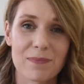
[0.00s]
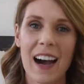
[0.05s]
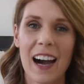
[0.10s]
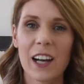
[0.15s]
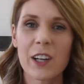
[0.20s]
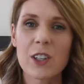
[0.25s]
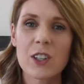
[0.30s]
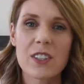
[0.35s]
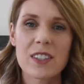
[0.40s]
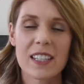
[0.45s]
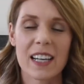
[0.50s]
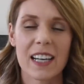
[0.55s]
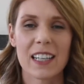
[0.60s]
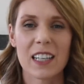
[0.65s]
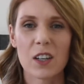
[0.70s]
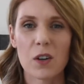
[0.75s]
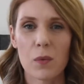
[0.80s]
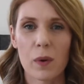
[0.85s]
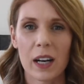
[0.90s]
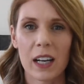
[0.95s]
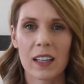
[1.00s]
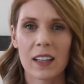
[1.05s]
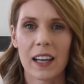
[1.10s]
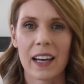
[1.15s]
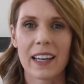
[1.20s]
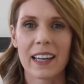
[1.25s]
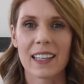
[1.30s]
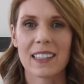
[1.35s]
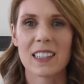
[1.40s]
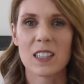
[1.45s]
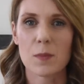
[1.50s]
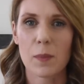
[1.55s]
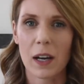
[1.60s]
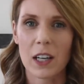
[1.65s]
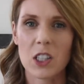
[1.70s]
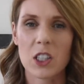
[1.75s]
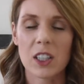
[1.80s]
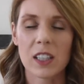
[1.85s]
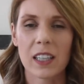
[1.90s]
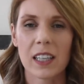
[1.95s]
Understanding what I like, and
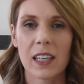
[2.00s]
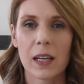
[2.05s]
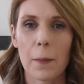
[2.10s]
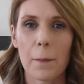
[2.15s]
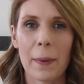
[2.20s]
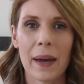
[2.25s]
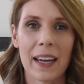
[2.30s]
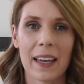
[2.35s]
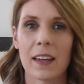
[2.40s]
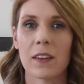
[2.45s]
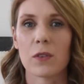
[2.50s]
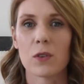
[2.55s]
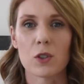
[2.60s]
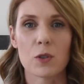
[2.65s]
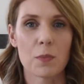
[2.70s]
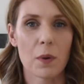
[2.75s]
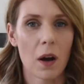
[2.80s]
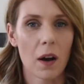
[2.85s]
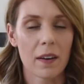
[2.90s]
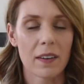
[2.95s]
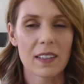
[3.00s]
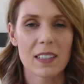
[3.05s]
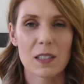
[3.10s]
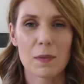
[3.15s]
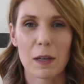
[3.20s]
especially picking those products,